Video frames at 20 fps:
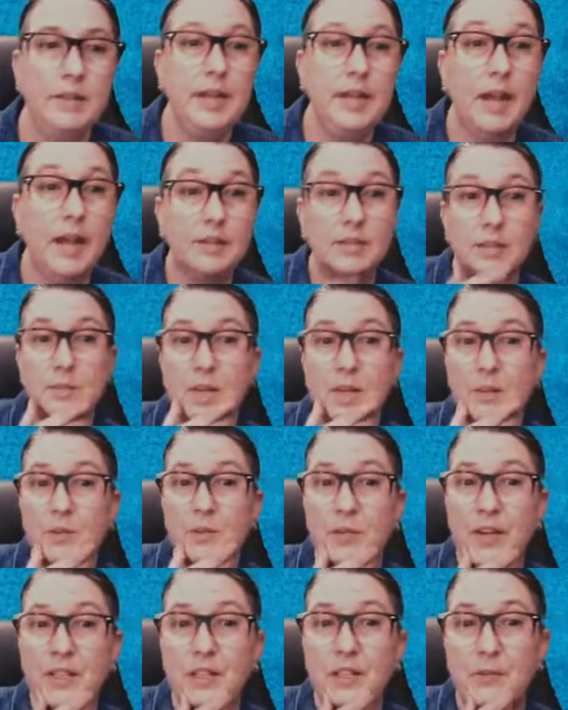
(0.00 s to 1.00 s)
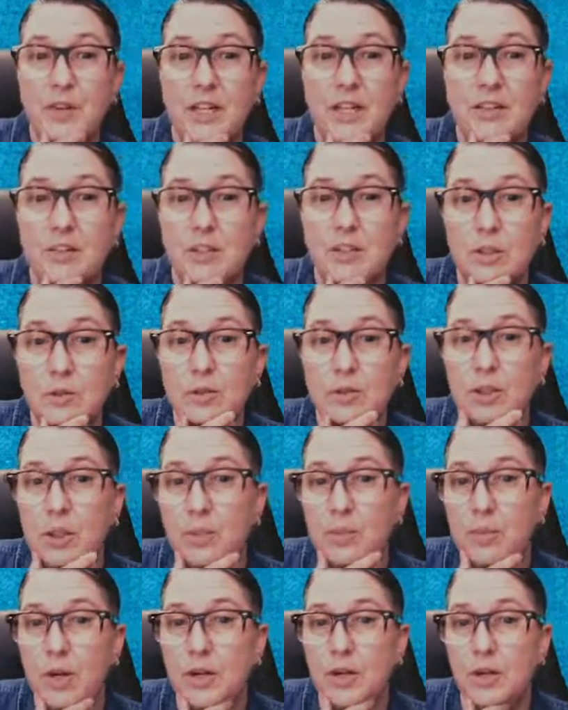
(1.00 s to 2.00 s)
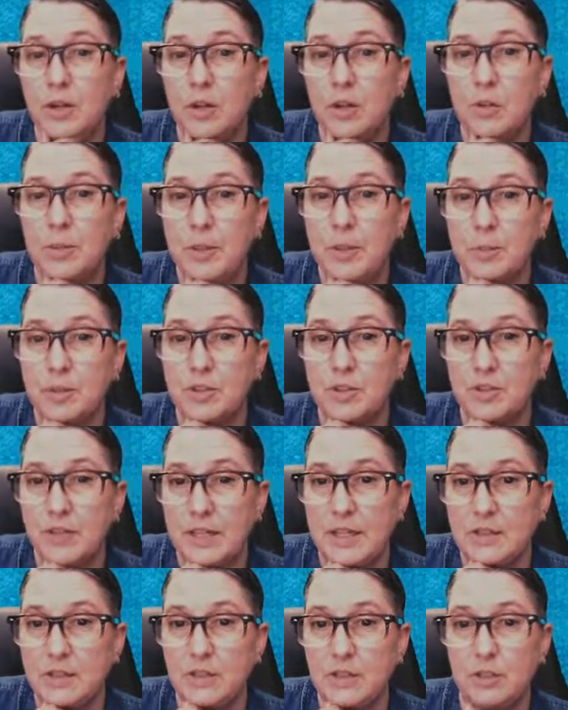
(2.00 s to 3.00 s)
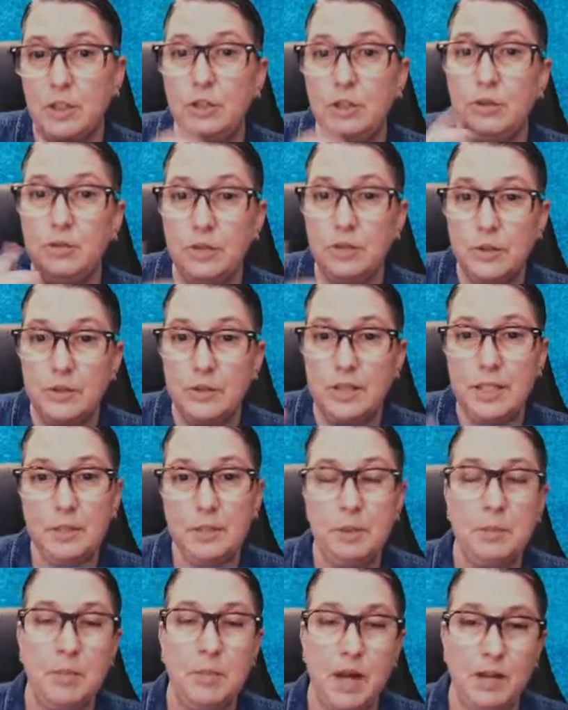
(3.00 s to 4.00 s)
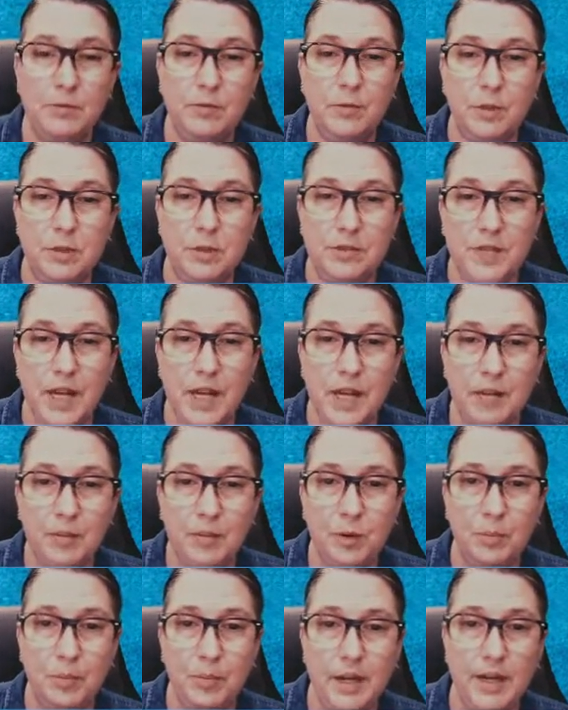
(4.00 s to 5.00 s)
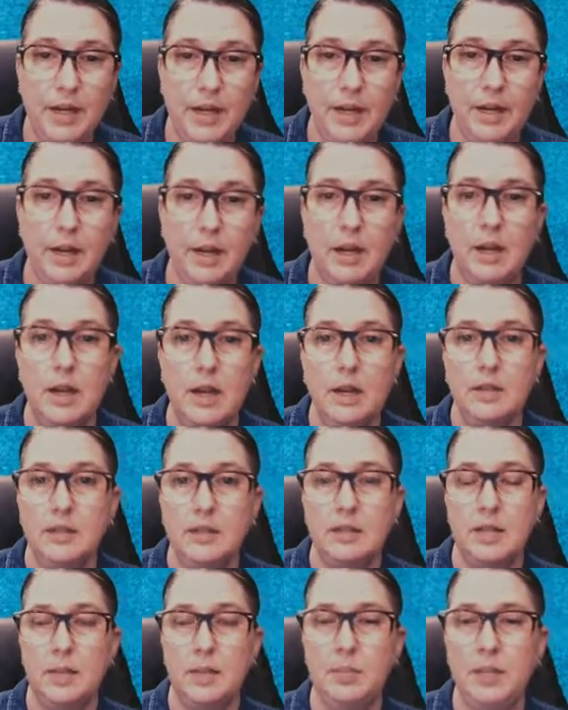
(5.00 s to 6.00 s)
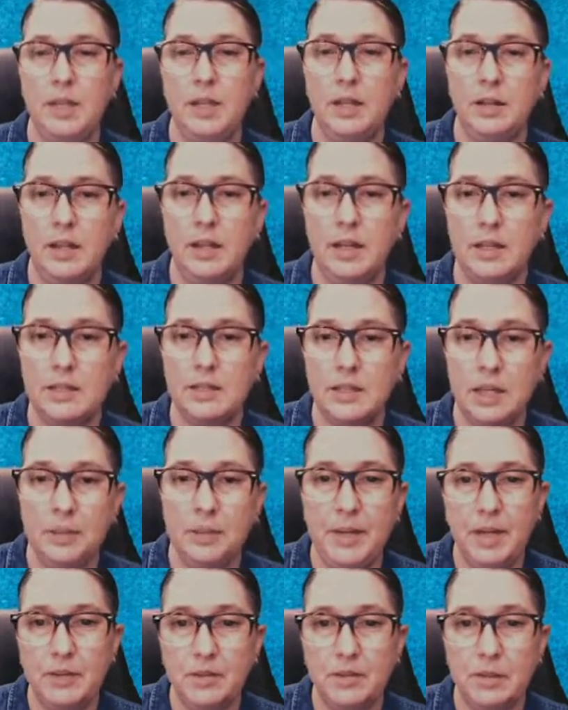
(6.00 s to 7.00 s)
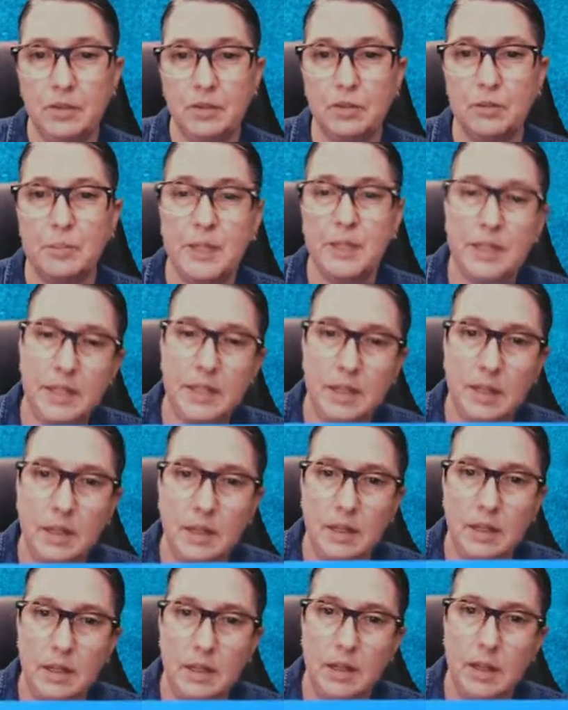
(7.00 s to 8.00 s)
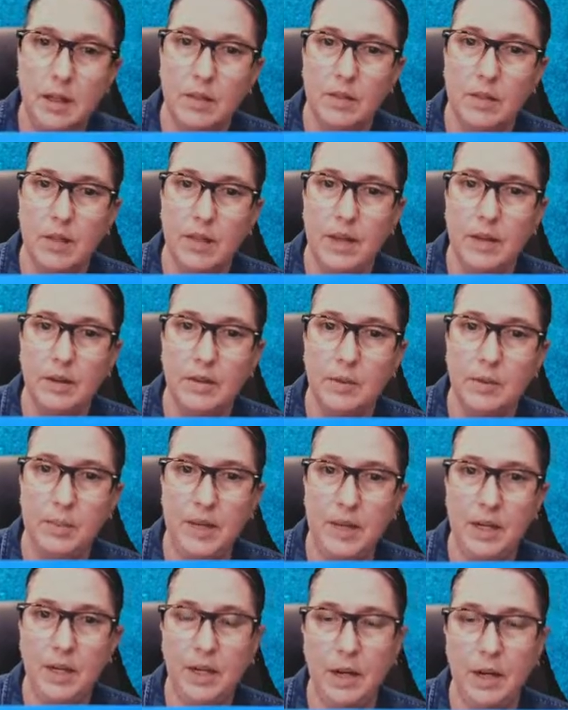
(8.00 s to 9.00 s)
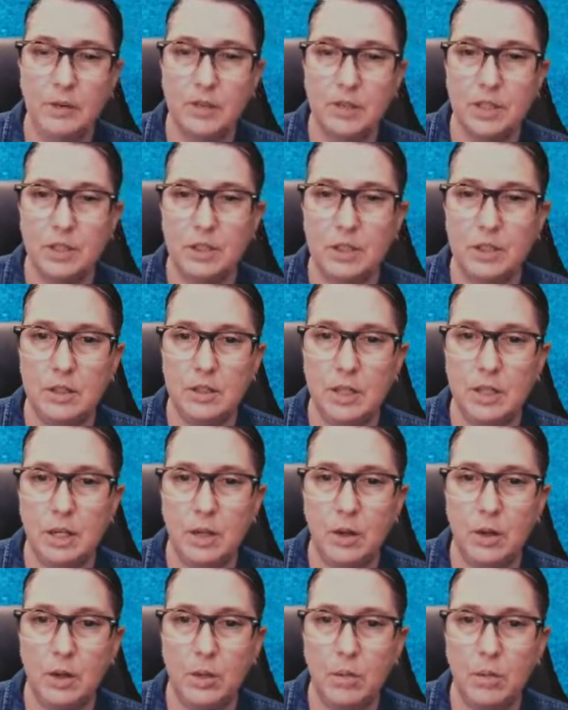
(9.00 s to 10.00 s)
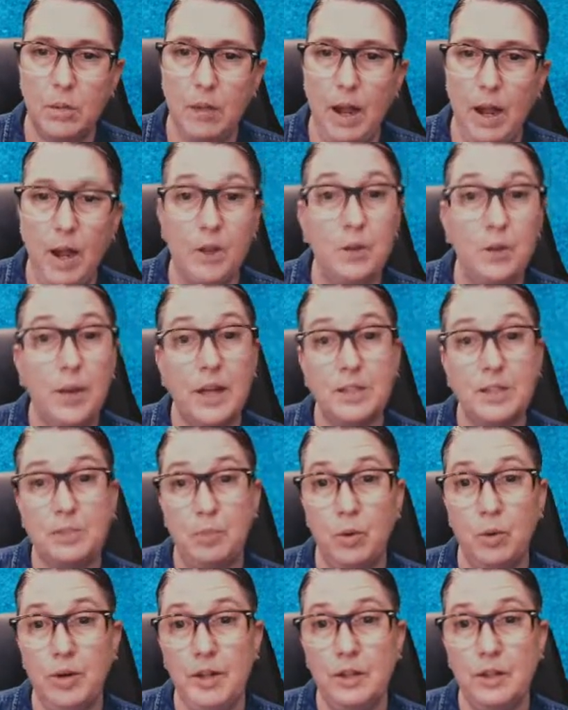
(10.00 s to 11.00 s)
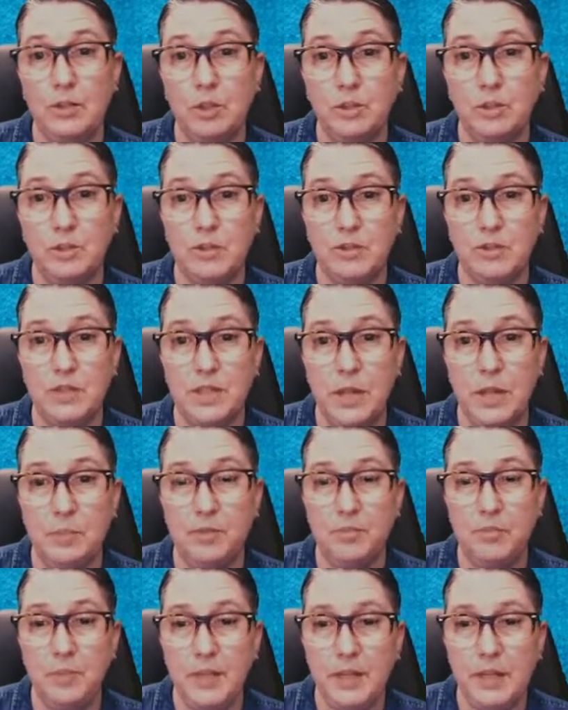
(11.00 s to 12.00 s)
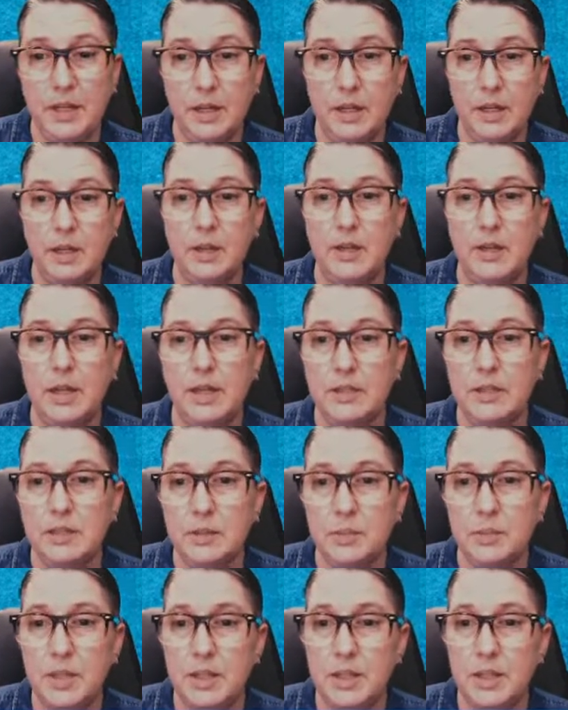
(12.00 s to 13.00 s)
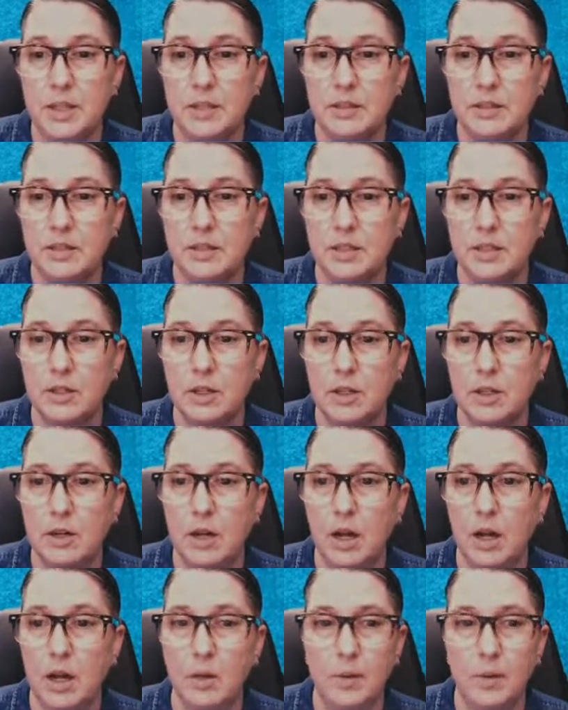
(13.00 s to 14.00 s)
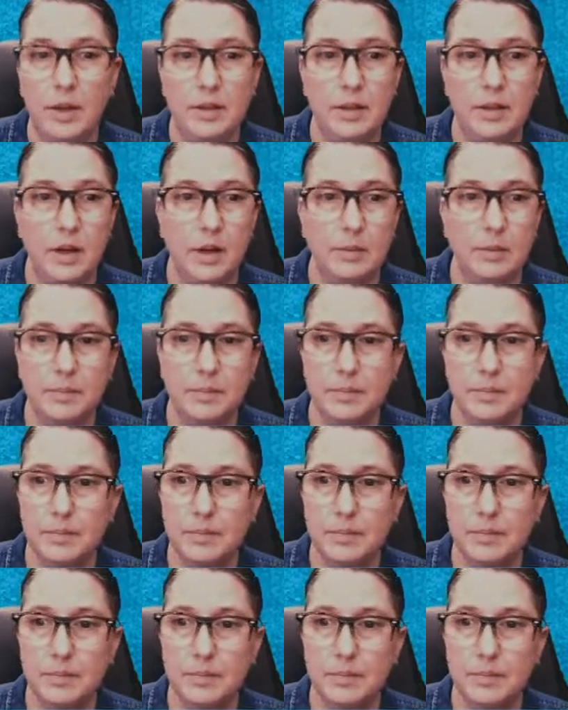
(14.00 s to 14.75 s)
Yes, sometimes fancy fonts don't show up right on other people's devices. So you do need to be mindful of that if you're picking something that it's going to be on social media, that depending on how it's going to, how you export it in terms of the type of media, that is something to consider right there.